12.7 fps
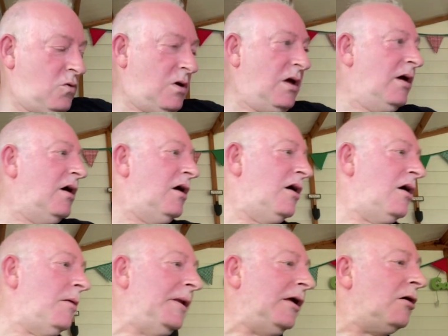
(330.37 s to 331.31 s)

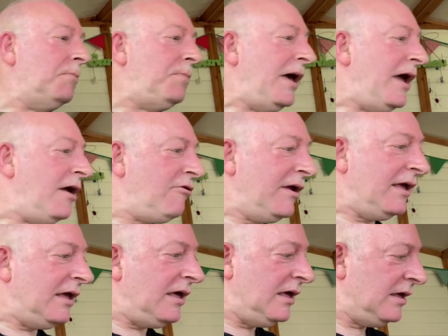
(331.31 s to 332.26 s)
I'm
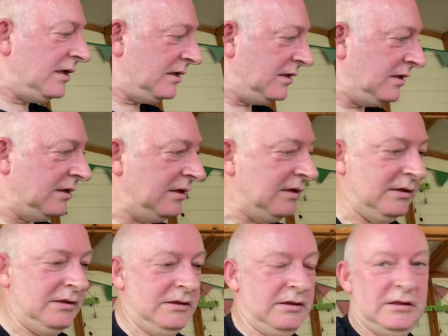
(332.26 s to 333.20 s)
comparing.
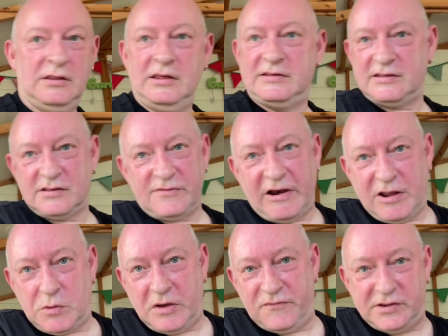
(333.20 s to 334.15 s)
This is a very
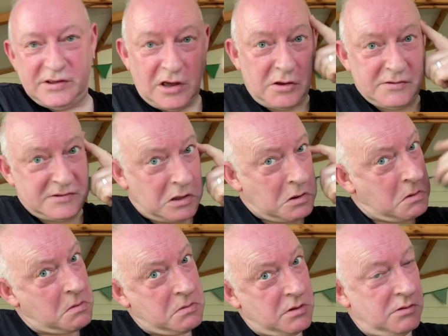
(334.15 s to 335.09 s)
quick video, so
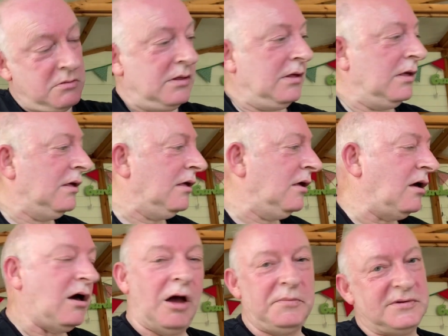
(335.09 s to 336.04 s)

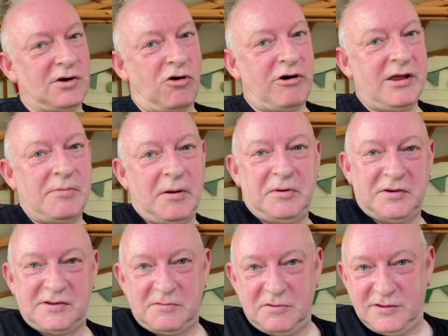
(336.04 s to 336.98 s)
I'm sorry, I'm
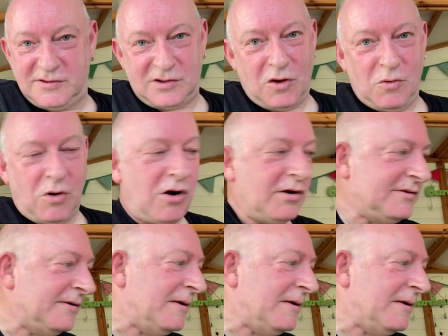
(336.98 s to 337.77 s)
just so hot.